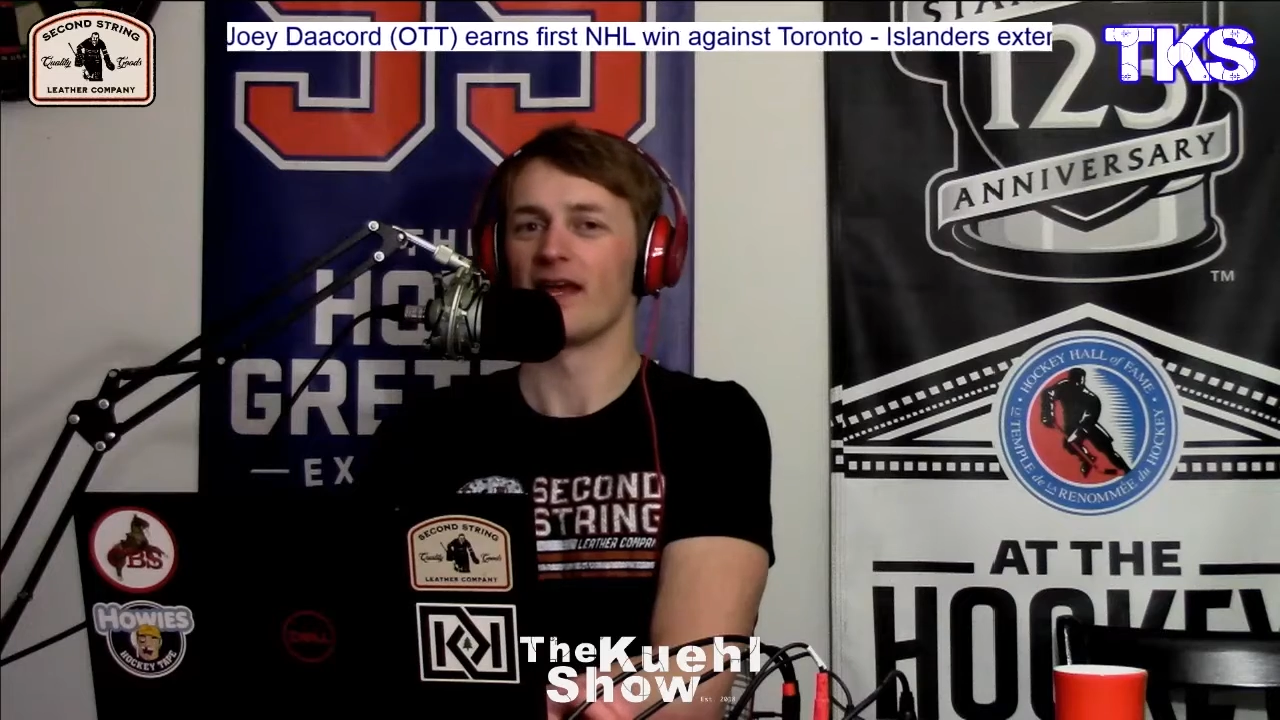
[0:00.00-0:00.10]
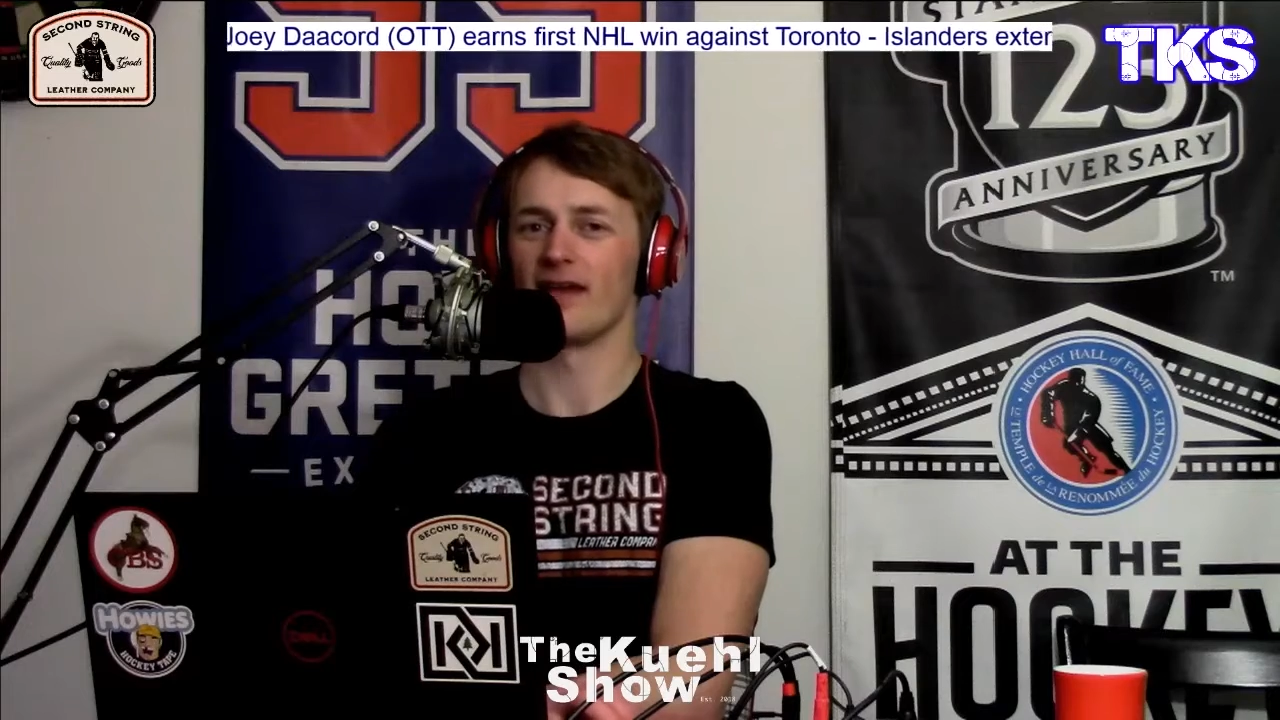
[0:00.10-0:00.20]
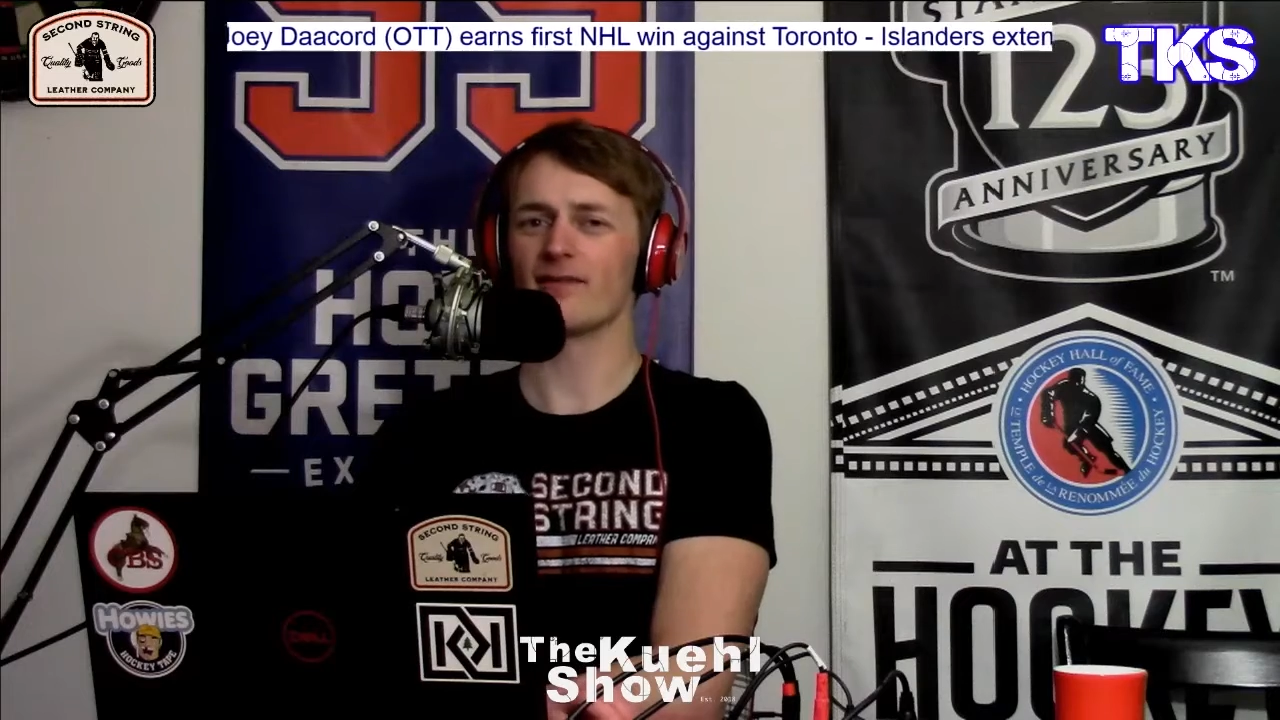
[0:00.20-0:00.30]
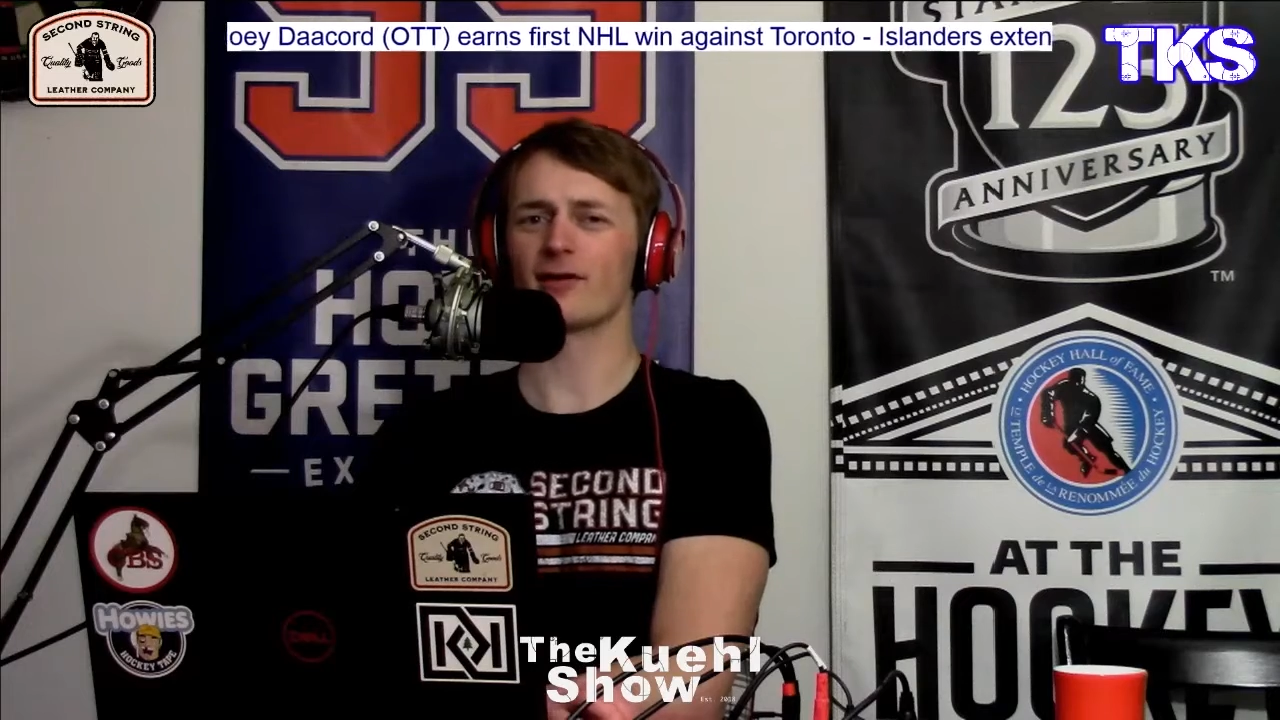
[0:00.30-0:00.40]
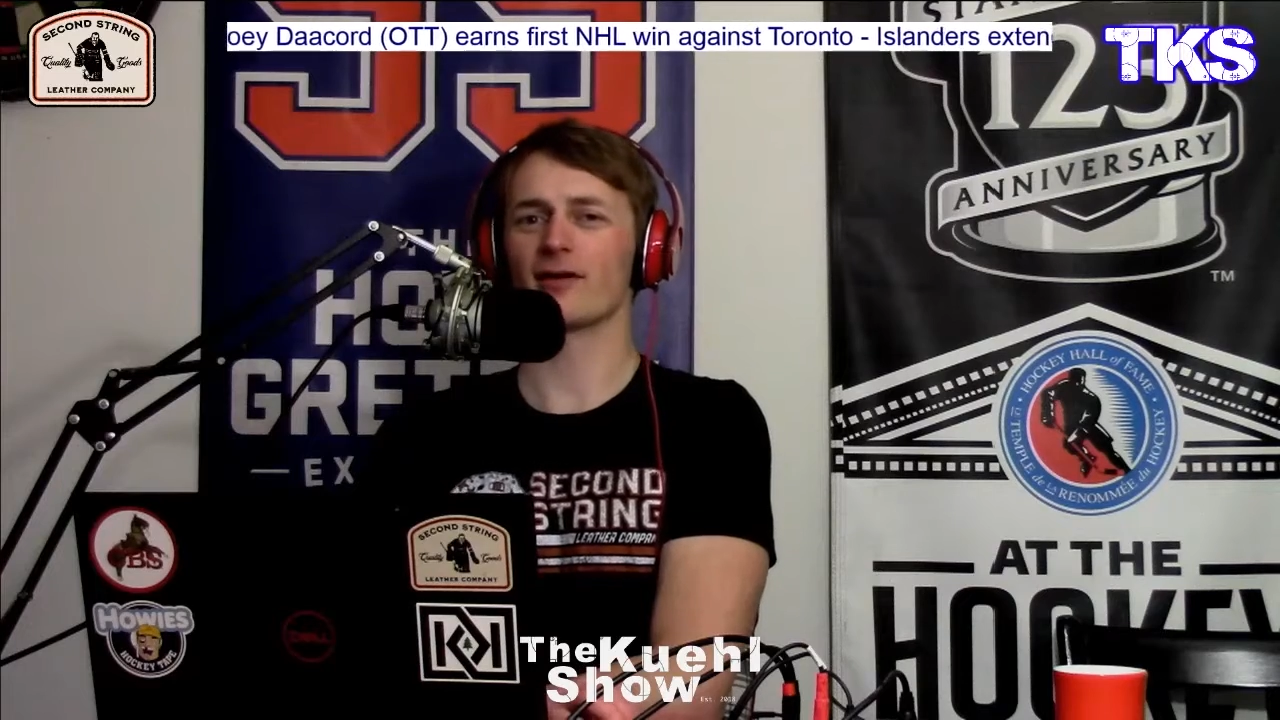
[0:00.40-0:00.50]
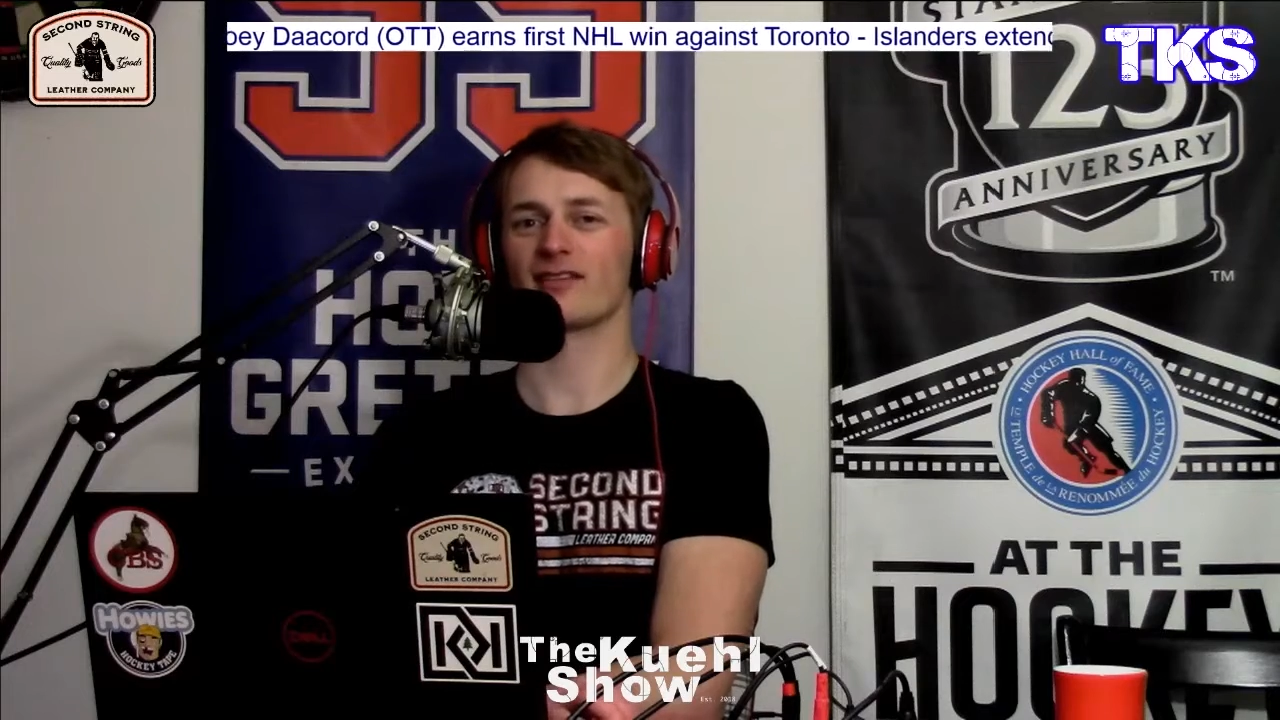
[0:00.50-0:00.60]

You ever heard of